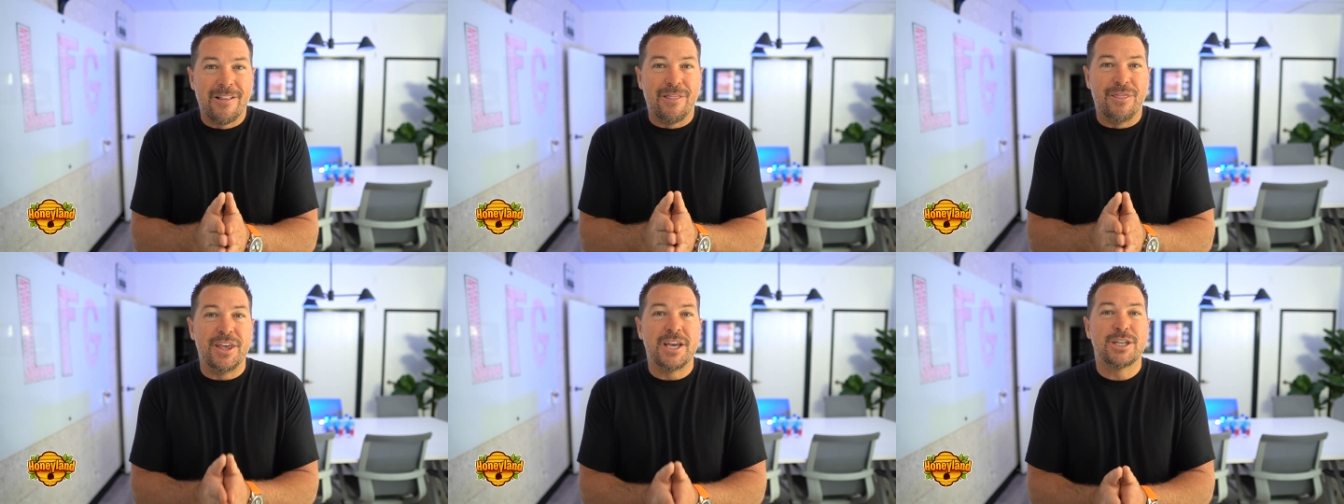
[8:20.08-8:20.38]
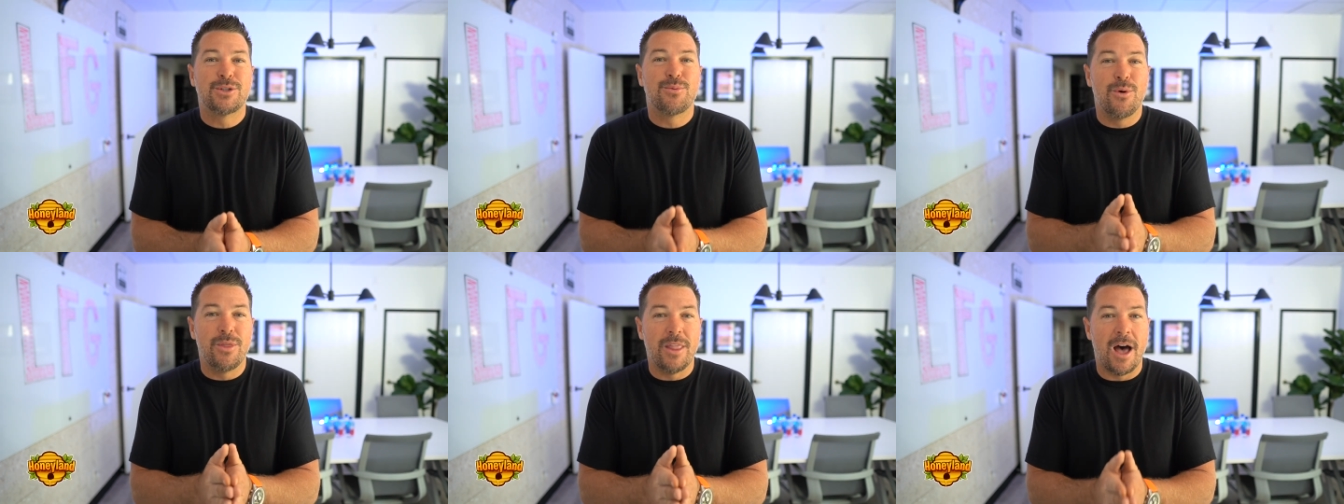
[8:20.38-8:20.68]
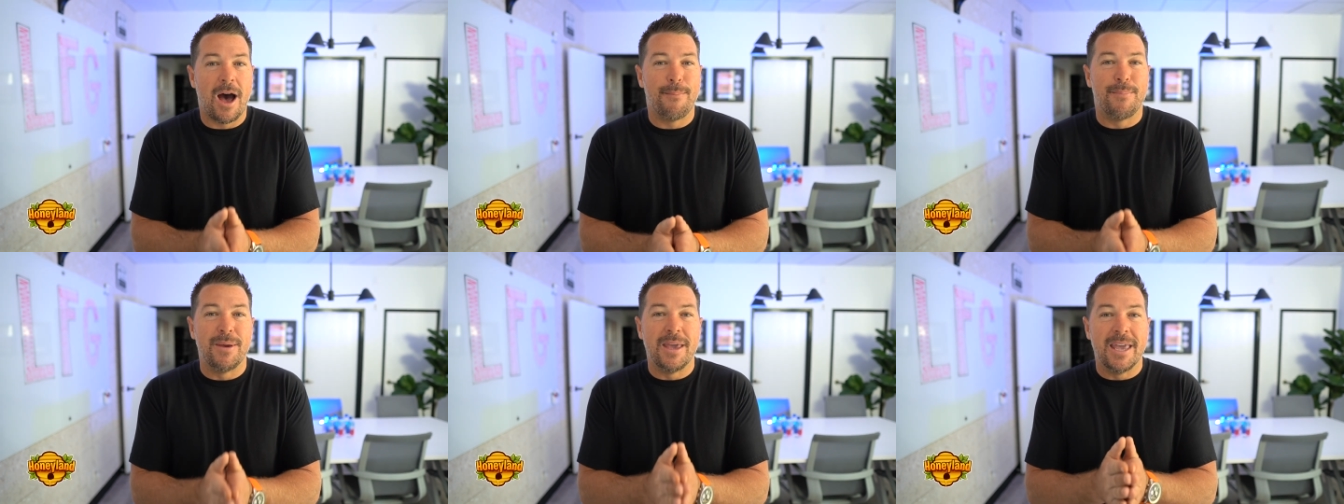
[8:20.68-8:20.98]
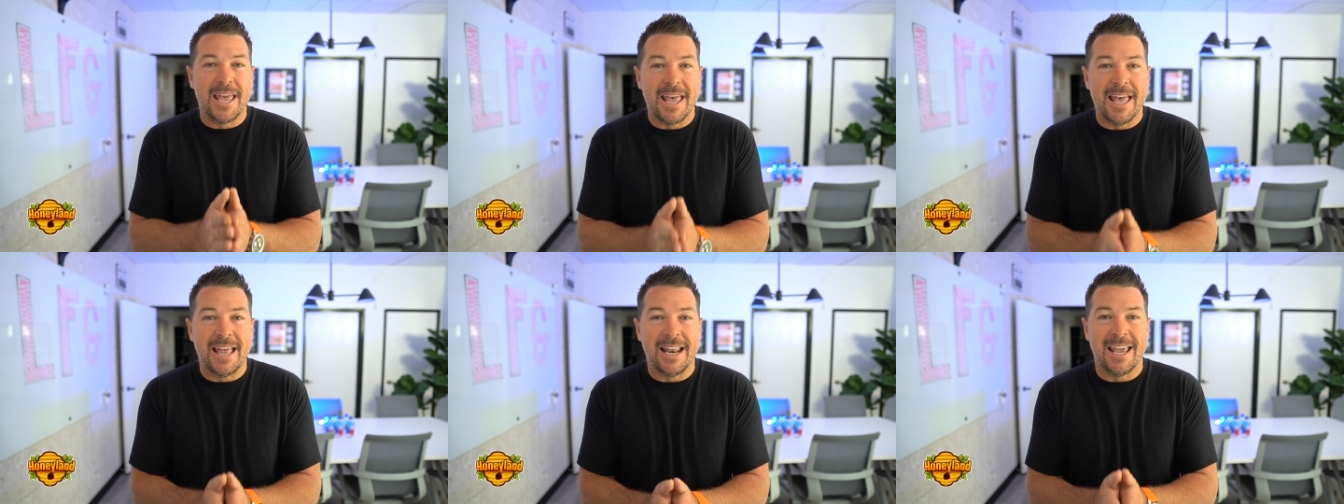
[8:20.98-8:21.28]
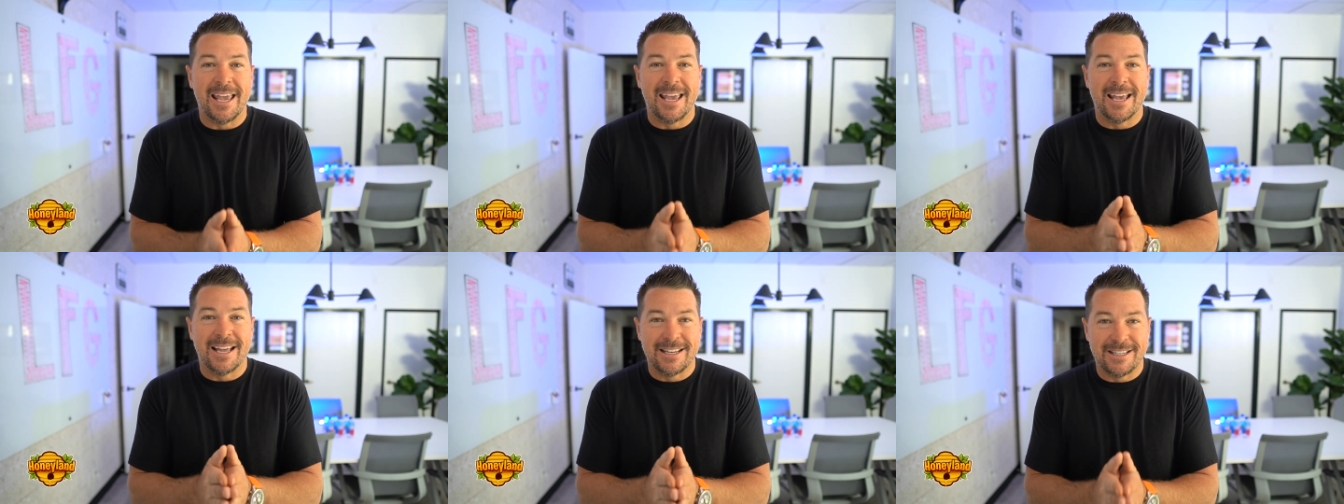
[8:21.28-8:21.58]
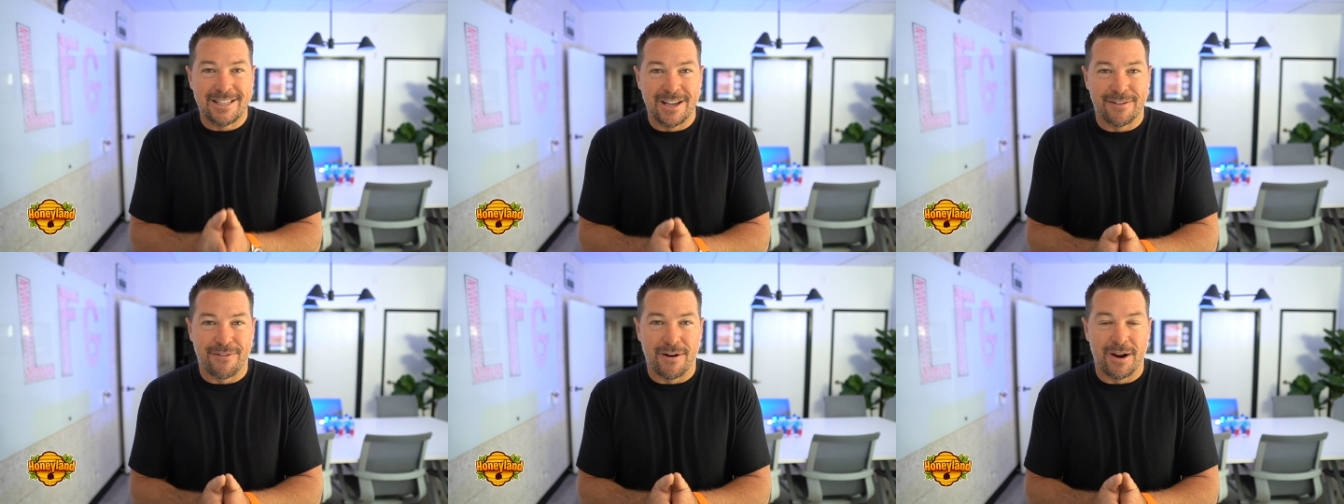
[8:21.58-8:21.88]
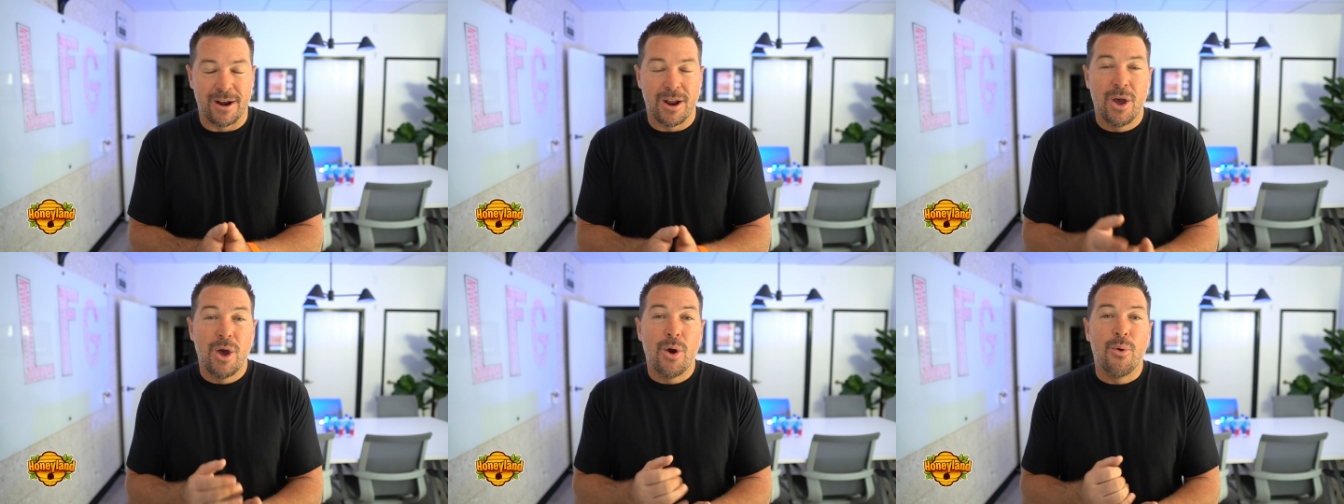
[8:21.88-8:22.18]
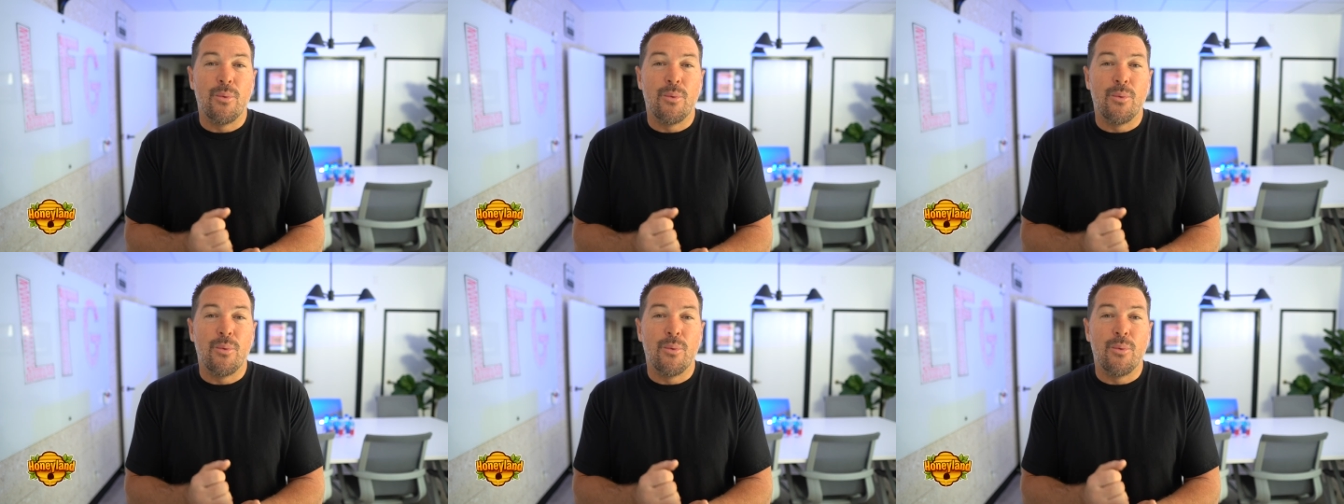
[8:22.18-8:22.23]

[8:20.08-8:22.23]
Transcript: this will not be any different.